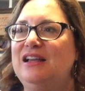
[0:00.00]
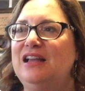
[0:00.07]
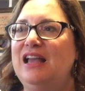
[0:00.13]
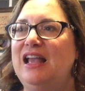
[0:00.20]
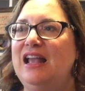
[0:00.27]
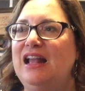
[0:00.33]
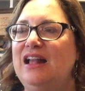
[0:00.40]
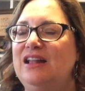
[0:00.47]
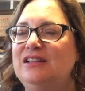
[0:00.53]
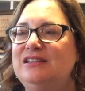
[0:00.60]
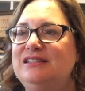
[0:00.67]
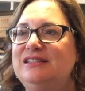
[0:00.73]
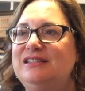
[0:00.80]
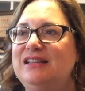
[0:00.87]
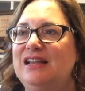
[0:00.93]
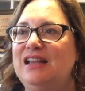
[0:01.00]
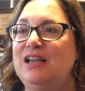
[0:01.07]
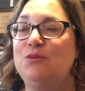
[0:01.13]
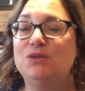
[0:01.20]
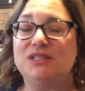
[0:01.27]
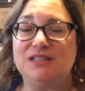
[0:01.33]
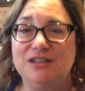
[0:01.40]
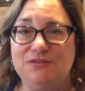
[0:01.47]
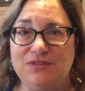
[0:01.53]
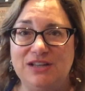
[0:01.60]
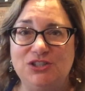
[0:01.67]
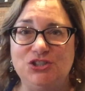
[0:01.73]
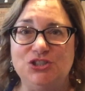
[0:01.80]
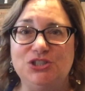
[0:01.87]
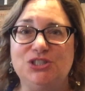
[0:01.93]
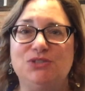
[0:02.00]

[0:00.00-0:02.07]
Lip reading: And it was an adventure,